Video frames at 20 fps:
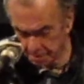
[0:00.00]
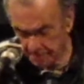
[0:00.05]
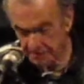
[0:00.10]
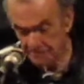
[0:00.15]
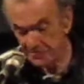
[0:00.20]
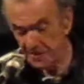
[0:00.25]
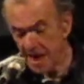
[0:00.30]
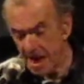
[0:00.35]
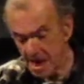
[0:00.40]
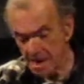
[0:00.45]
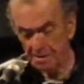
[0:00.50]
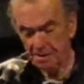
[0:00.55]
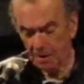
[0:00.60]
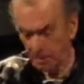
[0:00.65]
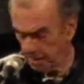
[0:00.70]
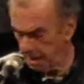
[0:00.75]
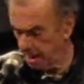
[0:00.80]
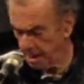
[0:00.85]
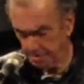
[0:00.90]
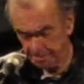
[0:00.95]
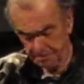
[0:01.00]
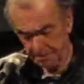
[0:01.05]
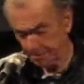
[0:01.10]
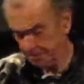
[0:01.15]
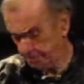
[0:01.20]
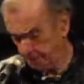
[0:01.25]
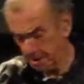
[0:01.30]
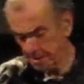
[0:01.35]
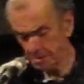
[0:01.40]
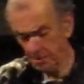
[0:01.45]
fed our,
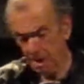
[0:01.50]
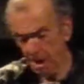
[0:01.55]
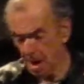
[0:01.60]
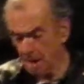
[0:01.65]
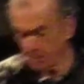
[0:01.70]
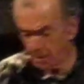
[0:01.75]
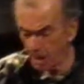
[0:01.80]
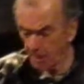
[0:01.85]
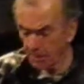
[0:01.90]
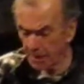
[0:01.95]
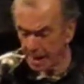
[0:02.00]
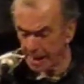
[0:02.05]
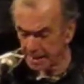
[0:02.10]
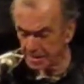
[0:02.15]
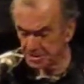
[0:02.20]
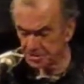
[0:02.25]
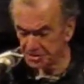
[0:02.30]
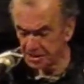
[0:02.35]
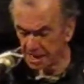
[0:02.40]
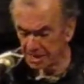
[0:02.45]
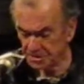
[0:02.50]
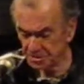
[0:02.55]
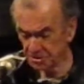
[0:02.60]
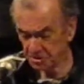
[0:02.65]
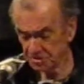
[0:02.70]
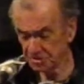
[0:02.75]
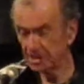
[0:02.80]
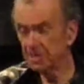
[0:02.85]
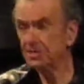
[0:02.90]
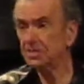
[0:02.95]
uh, our
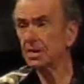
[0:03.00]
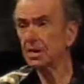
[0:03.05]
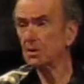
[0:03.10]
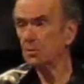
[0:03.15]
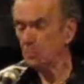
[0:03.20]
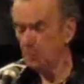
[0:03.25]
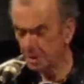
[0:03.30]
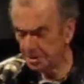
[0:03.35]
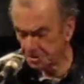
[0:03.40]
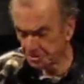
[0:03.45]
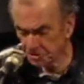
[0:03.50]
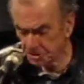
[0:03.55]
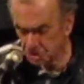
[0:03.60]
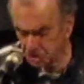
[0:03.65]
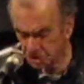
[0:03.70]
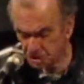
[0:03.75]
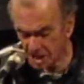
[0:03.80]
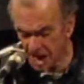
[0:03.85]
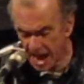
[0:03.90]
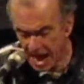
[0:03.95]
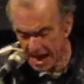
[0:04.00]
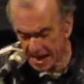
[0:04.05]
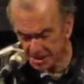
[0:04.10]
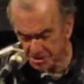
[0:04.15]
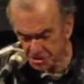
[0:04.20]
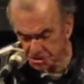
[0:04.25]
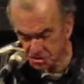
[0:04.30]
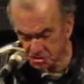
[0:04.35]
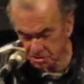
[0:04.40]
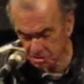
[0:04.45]
ancestors in their winter
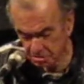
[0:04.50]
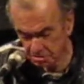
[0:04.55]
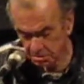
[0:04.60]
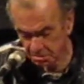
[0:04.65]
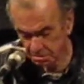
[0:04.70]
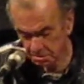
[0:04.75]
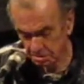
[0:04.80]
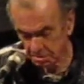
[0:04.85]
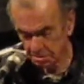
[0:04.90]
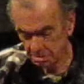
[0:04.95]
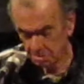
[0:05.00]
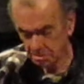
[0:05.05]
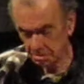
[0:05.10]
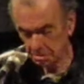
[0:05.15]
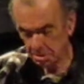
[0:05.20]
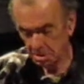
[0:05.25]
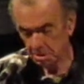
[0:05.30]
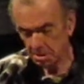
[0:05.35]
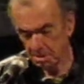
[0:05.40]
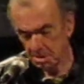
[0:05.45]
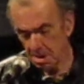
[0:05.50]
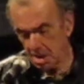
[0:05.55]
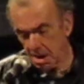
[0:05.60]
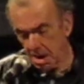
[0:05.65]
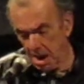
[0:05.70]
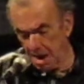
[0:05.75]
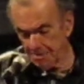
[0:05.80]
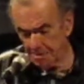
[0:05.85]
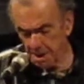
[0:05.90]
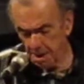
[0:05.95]
shacks.
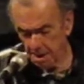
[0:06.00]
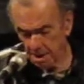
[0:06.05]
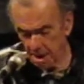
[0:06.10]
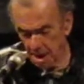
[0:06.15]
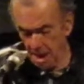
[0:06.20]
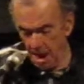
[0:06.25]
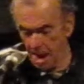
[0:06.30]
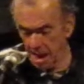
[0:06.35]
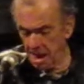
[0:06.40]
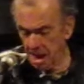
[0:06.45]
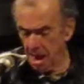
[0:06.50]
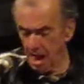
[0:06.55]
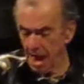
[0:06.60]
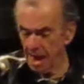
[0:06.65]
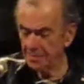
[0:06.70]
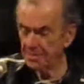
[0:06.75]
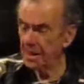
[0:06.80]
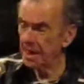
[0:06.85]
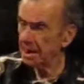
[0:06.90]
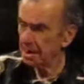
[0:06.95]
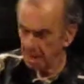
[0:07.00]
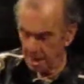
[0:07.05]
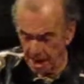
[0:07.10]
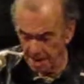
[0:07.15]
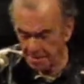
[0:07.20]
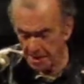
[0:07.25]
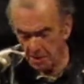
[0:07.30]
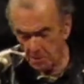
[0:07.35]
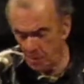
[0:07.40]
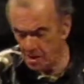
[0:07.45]
And, they,
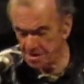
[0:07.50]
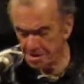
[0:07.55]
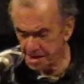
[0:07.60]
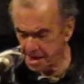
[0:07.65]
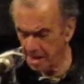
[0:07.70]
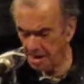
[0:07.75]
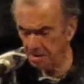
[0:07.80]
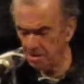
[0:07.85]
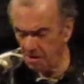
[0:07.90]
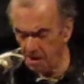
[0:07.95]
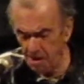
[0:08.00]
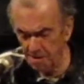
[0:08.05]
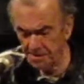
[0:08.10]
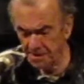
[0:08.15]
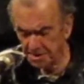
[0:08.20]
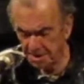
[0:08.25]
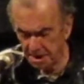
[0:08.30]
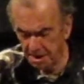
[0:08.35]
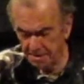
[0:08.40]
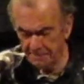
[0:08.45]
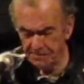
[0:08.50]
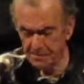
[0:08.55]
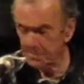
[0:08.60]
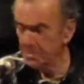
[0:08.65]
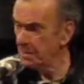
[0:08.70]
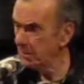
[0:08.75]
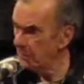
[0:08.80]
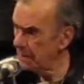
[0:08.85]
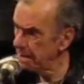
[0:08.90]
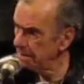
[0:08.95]
and they weren't getting all they needed from
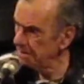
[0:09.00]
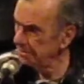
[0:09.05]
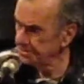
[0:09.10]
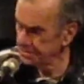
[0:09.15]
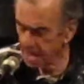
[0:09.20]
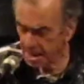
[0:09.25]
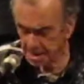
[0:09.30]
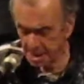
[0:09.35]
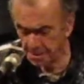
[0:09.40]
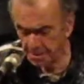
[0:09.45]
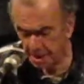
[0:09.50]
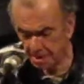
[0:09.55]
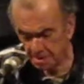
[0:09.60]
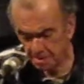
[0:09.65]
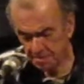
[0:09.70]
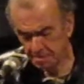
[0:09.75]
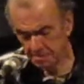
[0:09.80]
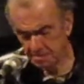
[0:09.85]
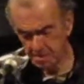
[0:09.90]
the whales, goddammit.